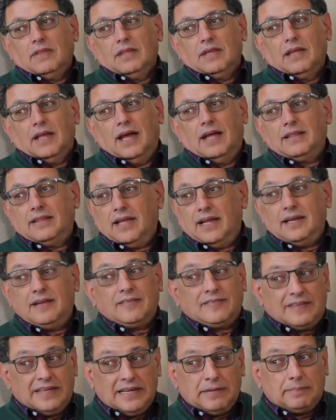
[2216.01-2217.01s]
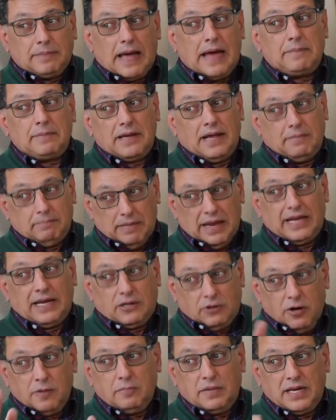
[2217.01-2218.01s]
And then sleep apnea might
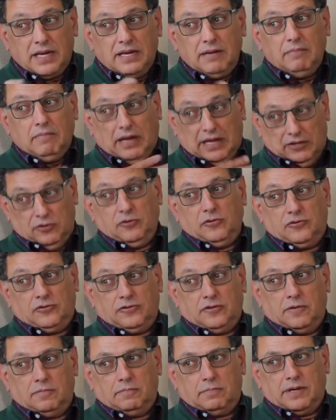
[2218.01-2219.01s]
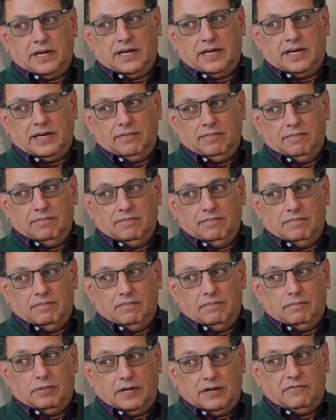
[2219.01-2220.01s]
come in and you stop breathing.
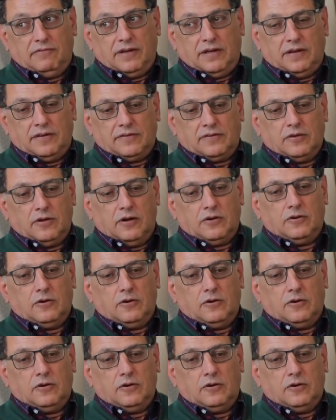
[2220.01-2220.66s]
But if it is not, you